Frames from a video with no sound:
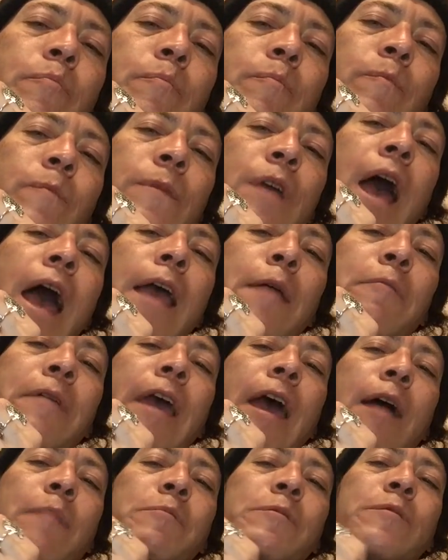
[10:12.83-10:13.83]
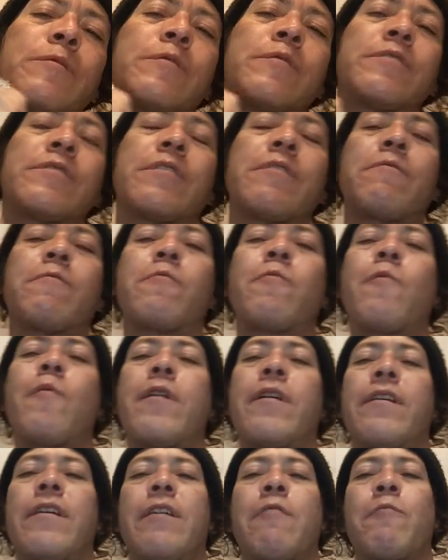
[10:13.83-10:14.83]
time capsules of
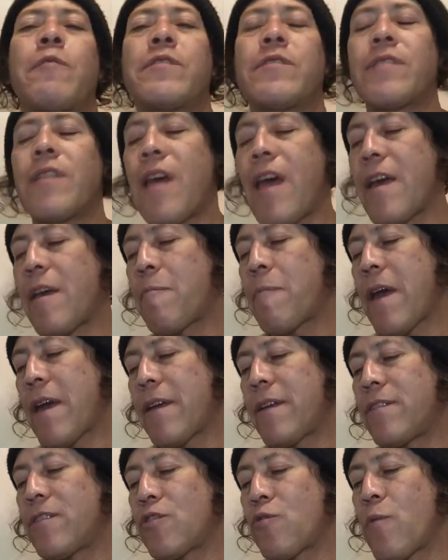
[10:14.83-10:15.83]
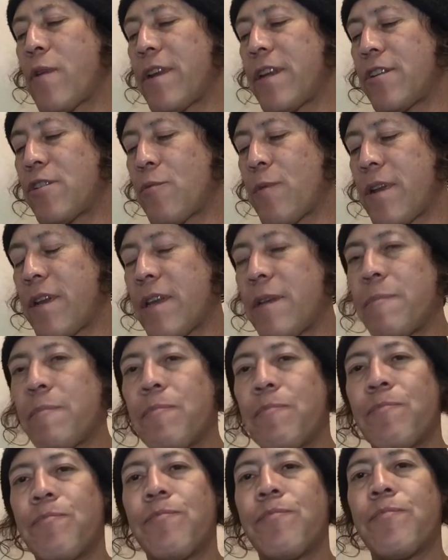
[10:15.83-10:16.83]
what it was like back in 2020.
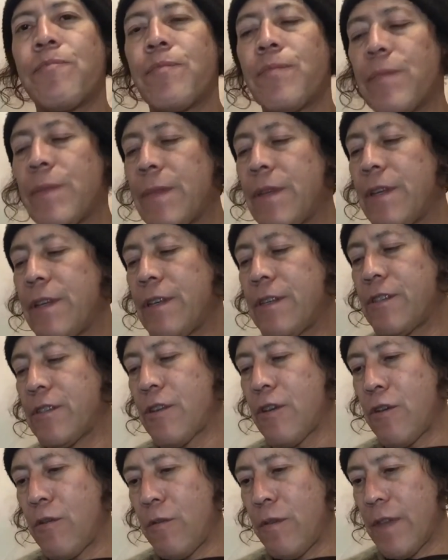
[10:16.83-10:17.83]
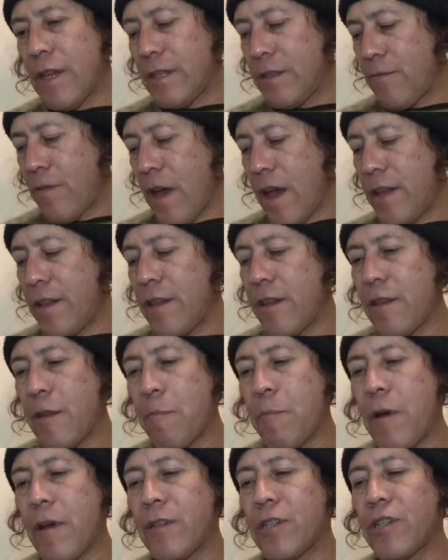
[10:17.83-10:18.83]
So let's find the
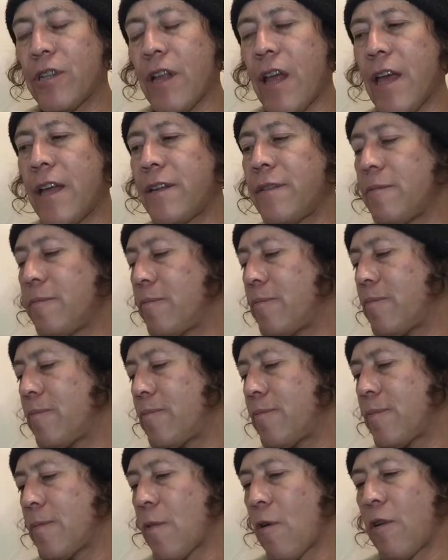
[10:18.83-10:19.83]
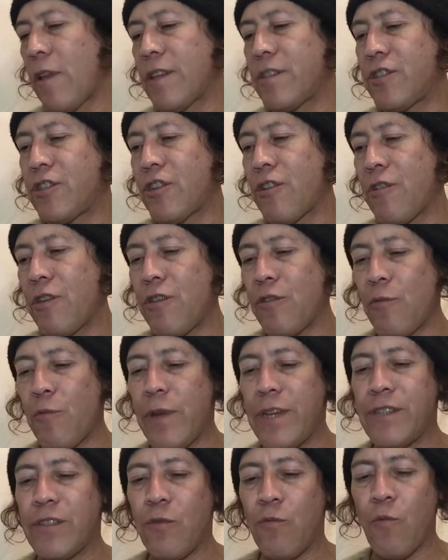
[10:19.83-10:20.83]
punchline, or let's show you the
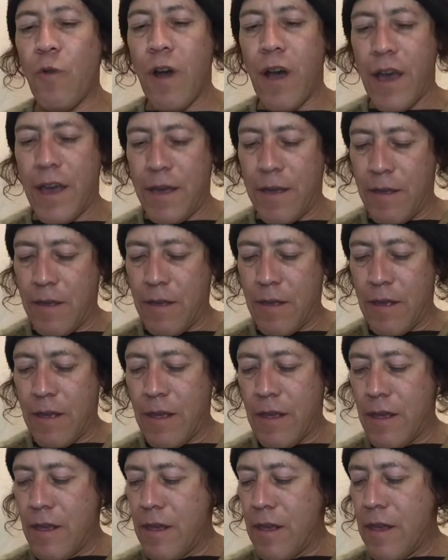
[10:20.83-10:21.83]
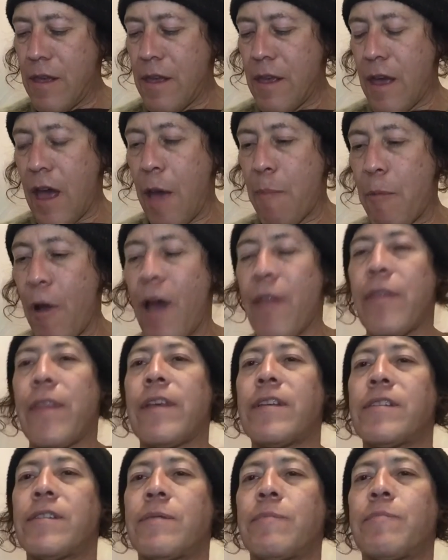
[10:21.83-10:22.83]
reason why I bought this.